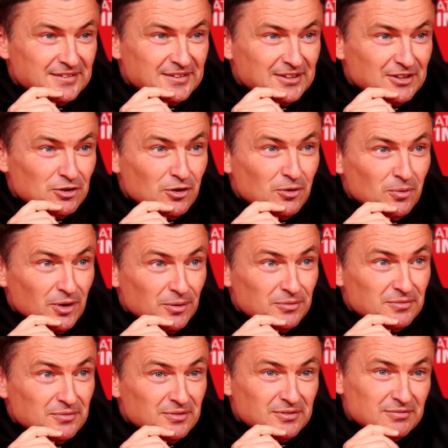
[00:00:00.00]
you don't want
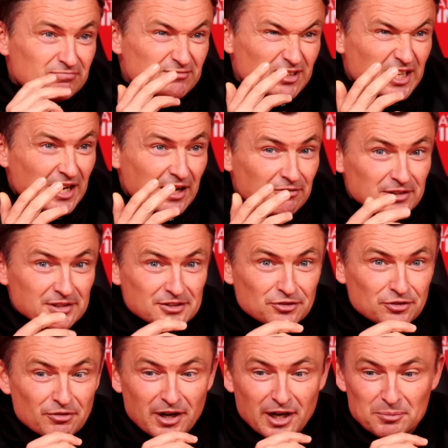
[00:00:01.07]
to, you can't really
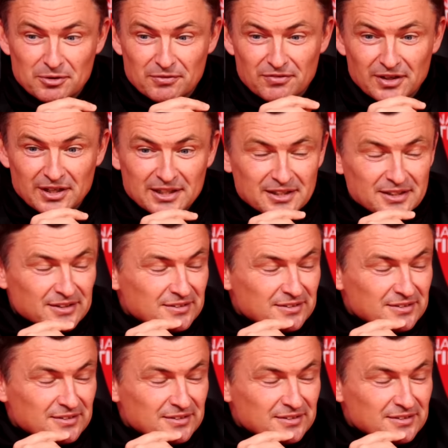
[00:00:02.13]
describe the feeling,